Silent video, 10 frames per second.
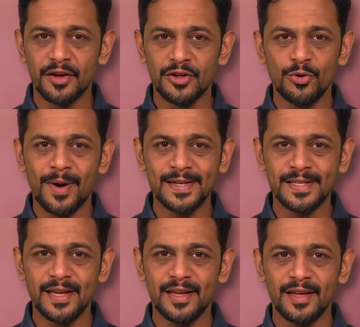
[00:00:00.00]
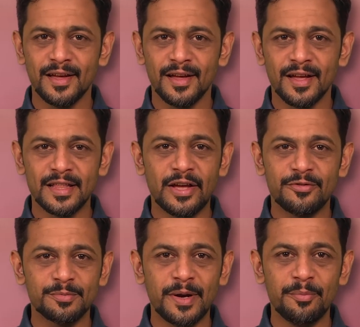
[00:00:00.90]
you might say they
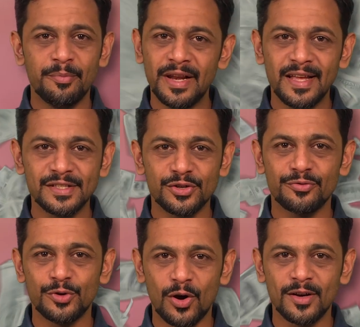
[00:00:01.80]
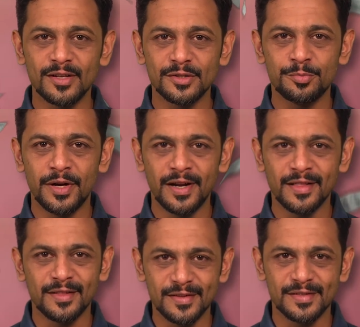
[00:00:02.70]
have spent billions of dollars
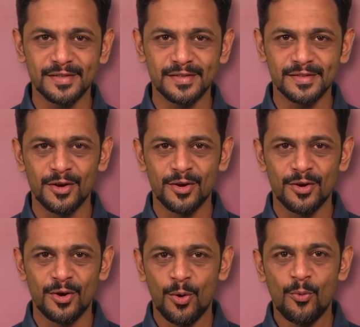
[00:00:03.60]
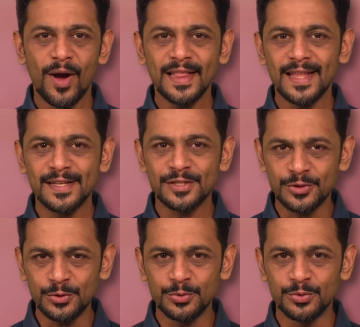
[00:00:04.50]
building this. While that's
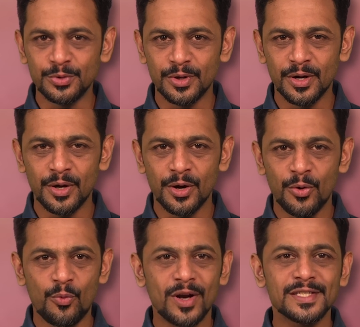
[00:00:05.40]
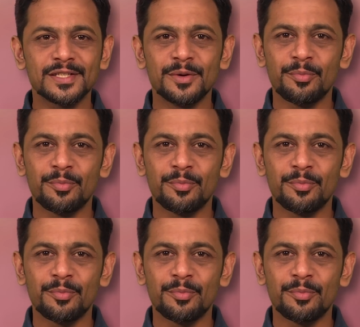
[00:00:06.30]
true, what's the